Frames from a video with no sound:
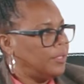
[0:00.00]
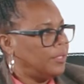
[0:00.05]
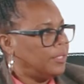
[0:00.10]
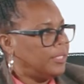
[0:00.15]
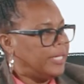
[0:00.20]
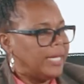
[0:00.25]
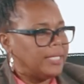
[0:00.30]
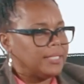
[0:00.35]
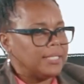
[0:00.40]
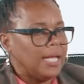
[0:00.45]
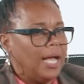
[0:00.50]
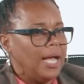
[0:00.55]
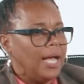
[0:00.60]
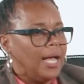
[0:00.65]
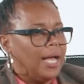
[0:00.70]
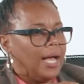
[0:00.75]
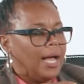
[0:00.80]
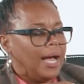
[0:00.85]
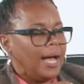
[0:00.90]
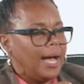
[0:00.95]
Yes,
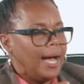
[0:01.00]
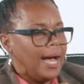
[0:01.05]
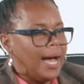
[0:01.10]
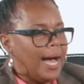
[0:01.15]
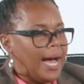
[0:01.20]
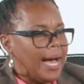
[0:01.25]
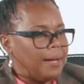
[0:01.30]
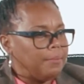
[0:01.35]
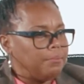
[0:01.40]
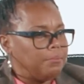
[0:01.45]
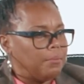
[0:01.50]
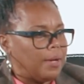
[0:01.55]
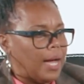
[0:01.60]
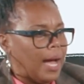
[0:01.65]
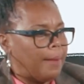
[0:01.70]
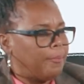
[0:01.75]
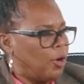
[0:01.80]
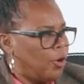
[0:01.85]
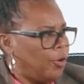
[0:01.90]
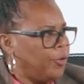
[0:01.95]
I'm,
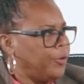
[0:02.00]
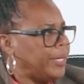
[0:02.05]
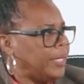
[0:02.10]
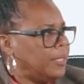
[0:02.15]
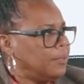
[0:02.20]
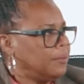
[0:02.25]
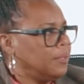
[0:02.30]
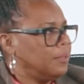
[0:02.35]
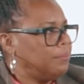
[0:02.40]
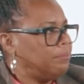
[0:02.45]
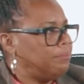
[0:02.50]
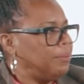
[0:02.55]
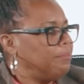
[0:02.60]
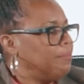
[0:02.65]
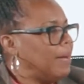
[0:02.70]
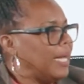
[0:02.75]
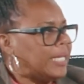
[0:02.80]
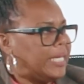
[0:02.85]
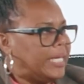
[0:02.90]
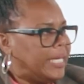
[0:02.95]
I'm hurting, but
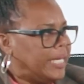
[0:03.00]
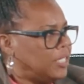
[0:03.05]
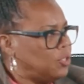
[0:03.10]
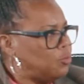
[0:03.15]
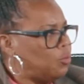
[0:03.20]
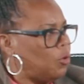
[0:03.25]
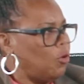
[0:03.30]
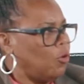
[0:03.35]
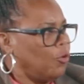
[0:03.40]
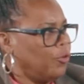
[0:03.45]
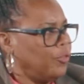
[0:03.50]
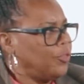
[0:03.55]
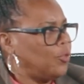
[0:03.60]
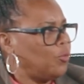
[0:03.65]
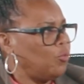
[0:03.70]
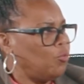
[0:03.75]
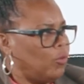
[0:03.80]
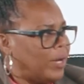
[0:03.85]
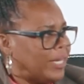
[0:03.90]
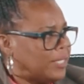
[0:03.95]
my kids will hurt
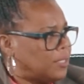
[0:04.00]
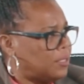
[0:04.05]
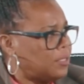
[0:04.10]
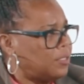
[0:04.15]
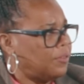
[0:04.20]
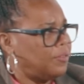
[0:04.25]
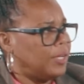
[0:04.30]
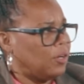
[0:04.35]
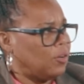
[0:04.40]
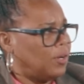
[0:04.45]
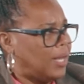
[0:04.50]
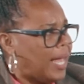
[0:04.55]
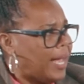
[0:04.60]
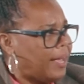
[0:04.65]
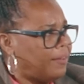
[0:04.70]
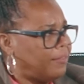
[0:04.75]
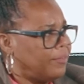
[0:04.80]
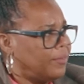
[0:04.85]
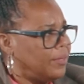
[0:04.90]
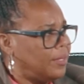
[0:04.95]
the rest of their
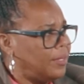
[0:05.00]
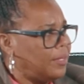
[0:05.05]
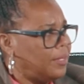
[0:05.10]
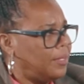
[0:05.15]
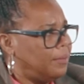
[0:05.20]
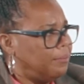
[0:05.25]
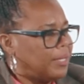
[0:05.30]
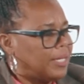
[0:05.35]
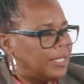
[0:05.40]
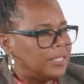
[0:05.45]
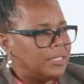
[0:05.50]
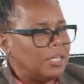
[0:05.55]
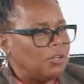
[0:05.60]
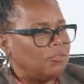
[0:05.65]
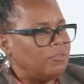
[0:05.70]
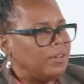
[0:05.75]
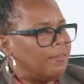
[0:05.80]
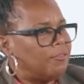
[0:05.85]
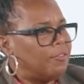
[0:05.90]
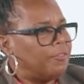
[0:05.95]
life because they'll
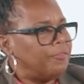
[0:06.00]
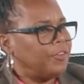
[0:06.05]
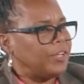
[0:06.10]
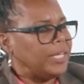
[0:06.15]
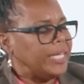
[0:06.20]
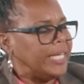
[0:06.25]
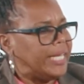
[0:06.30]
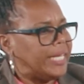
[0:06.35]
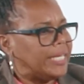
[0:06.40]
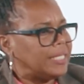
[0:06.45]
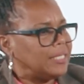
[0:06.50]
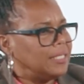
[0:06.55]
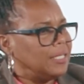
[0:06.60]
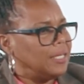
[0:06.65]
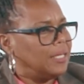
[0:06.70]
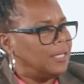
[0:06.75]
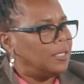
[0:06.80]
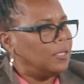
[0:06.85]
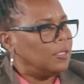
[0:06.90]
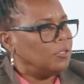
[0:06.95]
never forget
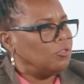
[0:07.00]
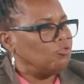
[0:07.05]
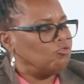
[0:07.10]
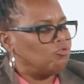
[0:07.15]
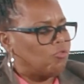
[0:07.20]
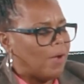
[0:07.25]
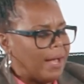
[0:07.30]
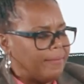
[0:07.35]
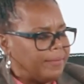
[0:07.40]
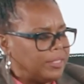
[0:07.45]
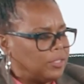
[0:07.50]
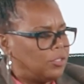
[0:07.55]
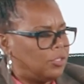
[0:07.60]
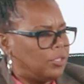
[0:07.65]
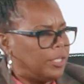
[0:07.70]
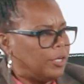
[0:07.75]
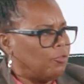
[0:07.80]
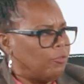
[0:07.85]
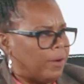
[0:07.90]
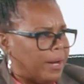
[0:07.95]
driving to
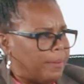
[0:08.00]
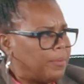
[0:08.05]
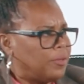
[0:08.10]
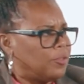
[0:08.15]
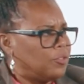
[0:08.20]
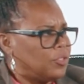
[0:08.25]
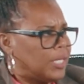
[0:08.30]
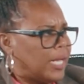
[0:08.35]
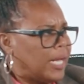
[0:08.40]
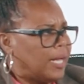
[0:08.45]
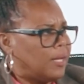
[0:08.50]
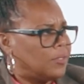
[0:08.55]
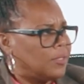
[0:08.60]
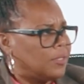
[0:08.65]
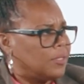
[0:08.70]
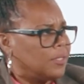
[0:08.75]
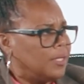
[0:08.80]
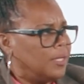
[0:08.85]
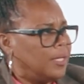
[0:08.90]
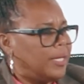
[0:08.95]
their grandmother's
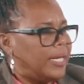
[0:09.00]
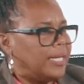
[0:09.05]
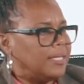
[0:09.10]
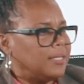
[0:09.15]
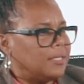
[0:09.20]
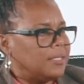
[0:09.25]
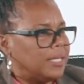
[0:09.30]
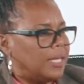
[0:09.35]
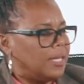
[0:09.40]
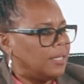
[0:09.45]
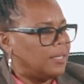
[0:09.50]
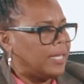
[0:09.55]
house and seeing